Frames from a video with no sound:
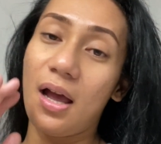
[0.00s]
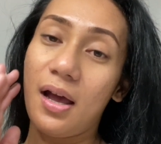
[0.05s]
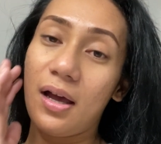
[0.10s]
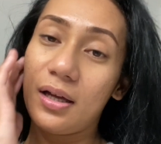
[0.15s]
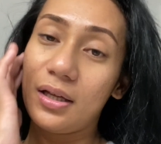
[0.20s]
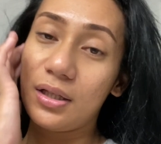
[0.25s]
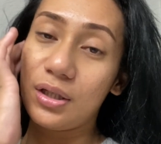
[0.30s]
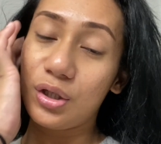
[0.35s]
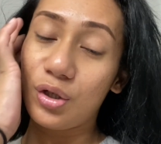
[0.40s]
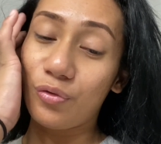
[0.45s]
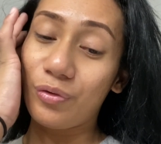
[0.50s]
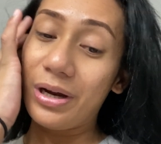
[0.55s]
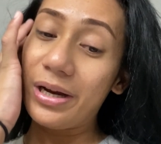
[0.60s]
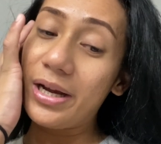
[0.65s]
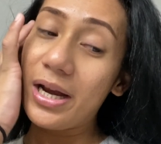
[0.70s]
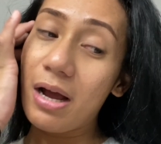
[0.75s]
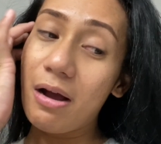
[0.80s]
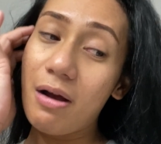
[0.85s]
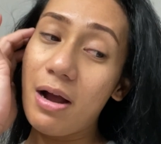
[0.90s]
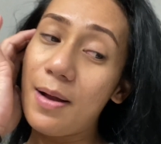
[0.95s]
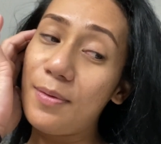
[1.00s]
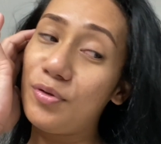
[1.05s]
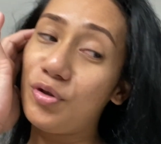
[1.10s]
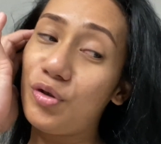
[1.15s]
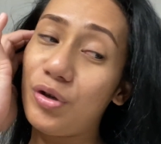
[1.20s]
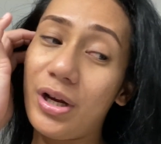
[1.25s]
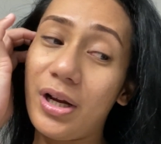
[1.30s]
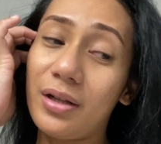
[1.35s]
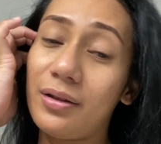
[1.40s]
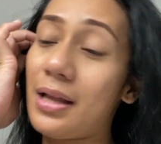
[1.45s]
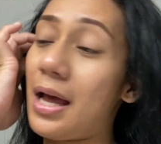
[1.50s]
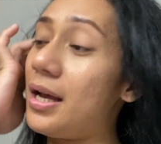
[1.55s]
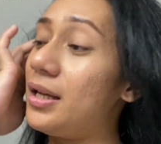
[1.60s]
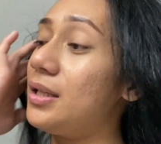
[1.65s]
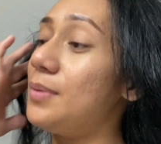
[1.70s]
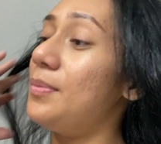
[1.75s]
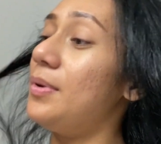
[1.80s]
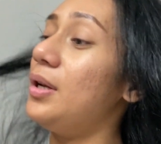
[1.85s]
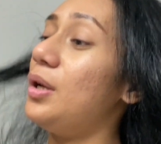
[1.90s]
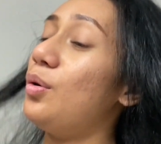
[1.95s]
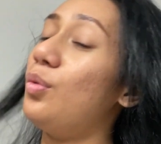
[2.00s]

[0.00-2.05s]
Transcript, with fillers: And right now I'm doing last minute